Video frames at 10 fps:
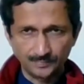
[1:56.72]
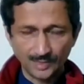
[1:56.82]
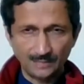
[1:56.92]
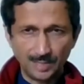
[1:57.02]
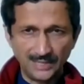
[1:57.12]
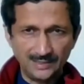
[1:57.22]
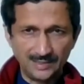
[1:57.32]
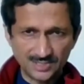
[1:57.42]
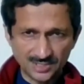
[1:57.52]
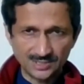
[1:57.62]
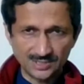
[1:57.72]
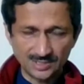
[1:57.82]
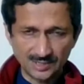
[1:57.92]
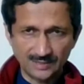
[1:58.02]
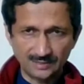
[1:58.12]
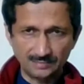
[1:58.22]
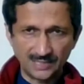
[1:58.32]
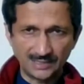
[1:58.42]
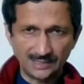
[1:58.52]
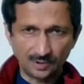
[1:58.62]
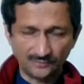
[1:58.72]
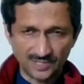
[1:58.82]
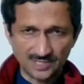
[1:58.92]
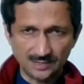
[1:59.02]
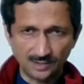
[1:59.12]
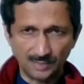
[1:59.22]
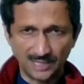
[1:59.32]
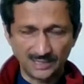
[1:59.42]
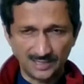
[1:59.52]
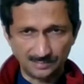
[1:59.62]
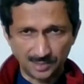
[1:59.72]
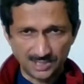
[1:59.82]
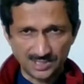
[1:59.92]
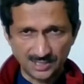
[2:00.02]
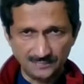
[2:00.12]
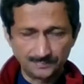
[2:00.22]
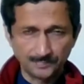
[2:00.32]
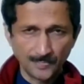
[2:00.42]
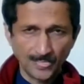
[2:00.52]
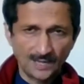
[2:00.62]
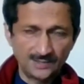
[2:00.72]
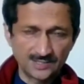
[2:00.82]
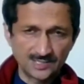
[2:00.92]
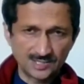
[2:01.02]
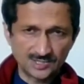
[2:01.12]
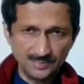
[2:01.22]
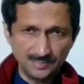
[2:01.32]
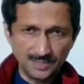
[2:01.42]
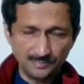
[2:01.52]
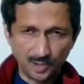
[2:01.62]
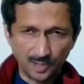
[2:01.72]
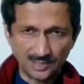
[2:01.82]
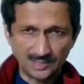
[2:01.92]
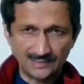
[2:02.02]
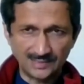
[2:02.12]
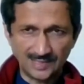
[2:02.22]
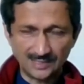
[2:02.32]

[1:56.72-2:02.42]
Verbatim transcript: by a decision taken by that officer or by that person, it is extremely important that that